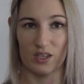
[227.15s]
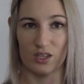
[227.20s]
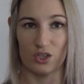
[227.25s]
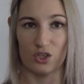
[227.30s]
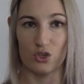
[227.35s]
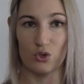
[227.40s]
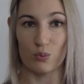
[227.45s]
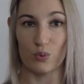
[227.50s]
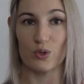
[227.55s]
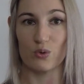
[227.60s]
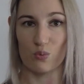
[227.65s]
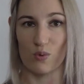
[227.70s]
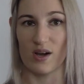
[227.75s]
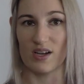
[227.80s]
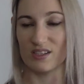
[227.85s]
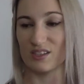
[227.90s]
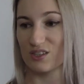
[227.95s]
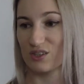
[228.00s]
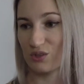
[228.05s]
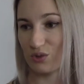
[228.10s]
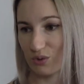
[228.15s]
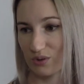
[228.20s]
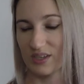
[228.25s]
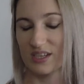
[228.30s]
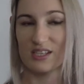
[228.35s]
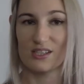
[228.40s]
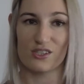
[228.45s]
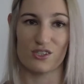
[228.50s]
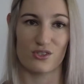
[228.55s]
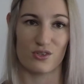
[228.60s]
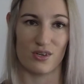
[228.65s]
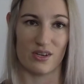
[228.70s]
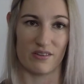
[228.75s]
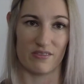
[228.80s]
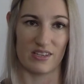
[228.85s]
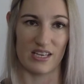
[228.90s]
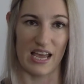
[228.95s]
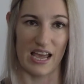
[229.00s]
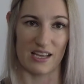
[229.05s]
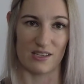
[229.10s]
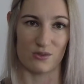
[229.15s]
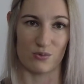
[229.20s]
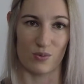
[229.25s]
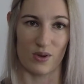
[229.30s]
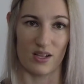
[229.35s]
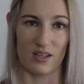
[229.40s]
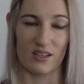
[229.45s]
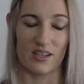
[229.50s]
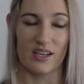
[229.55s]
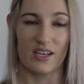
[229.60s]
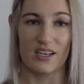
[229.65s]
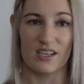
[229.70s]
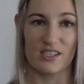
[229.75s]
you would want your kids to live it as well.